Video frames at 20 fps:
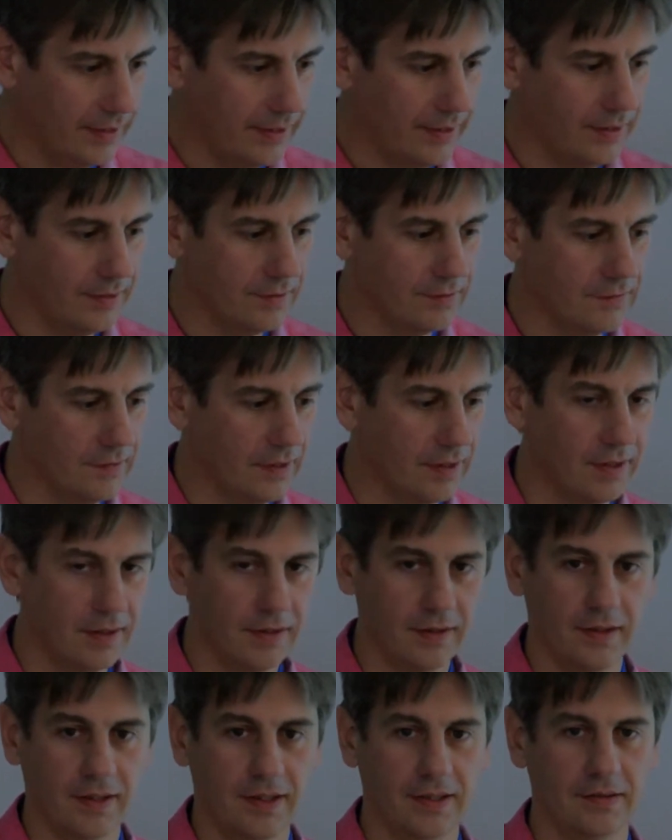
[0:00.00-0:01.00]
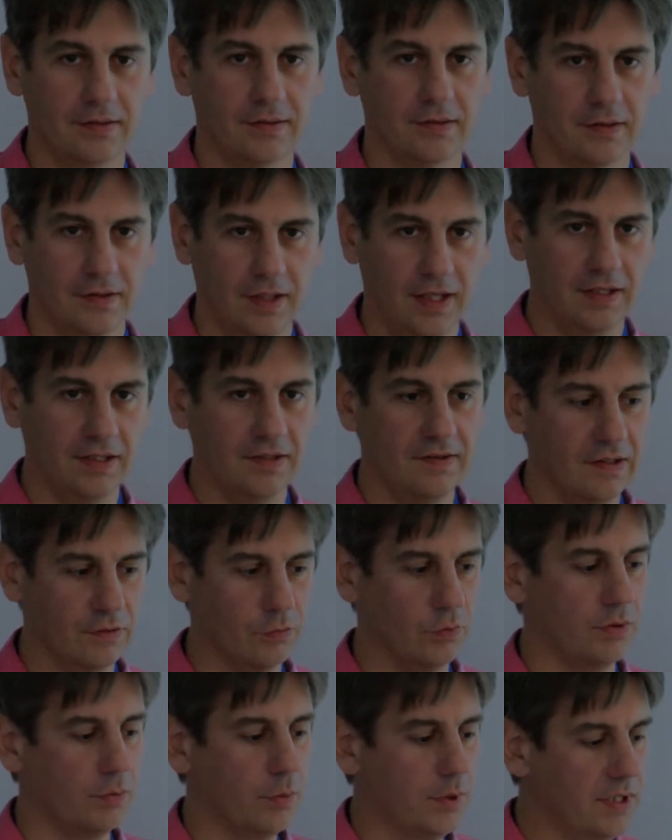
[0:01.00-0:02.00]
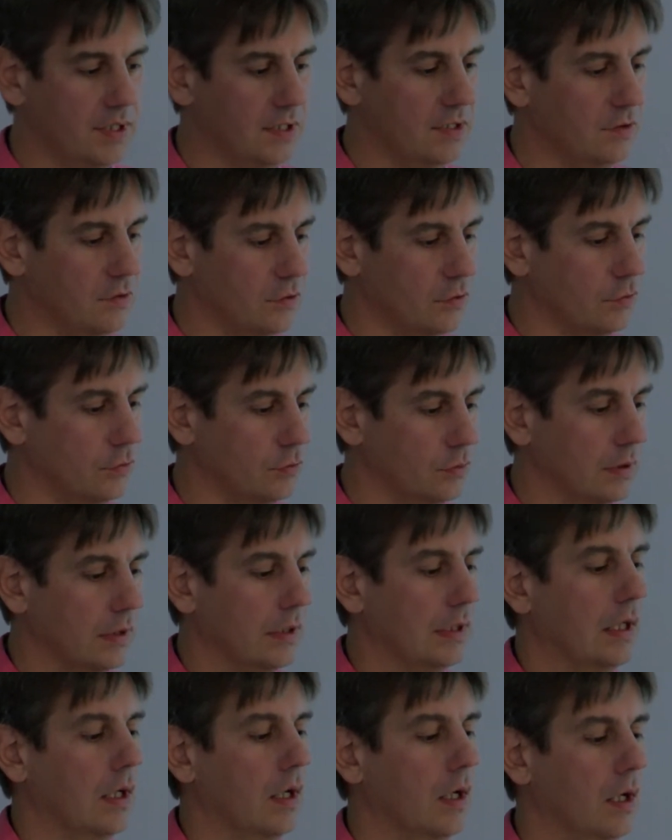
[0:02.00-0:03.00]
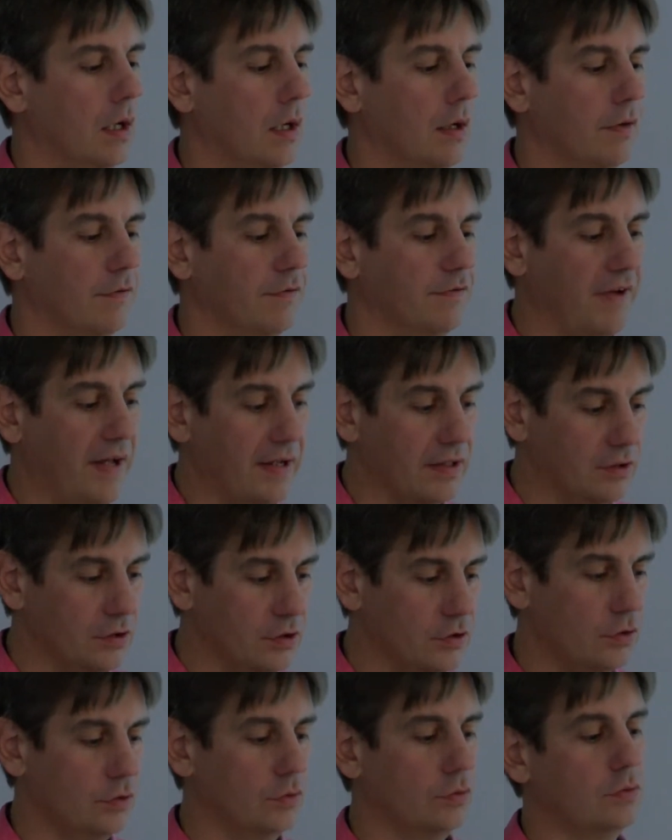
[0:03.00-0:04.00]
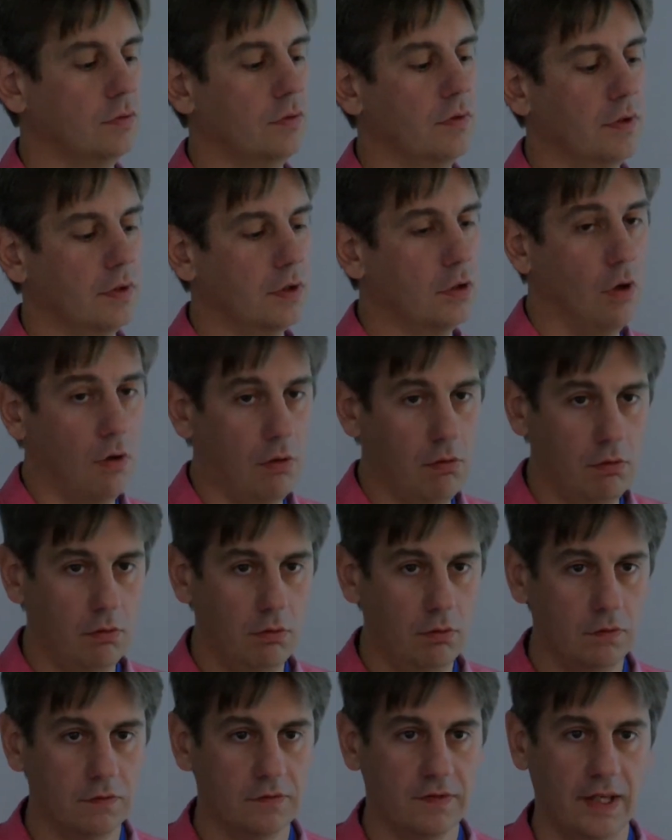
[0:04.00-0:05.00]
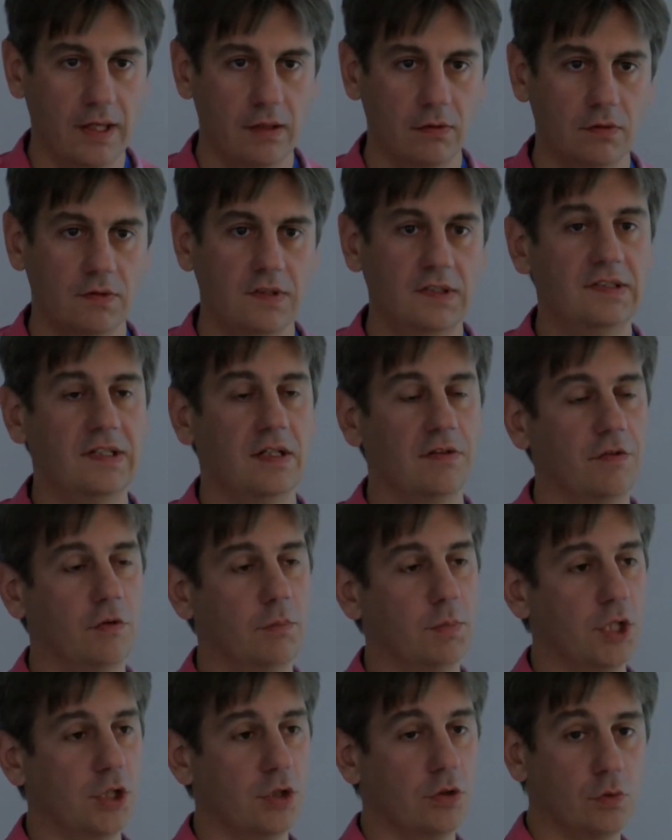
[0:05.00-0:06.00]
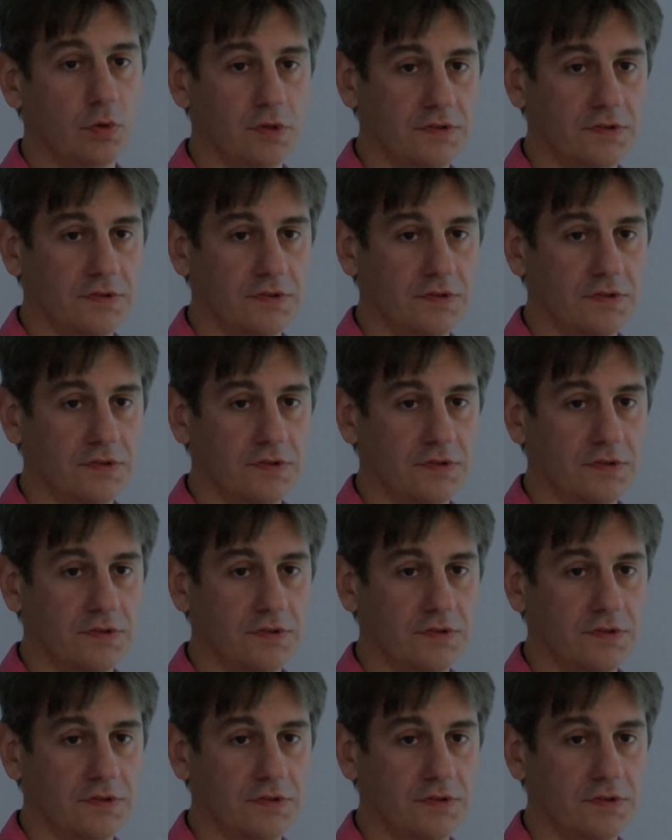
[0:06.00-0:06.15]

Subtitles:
And the idea that we really need to fine-tune the goals and the details of the mission.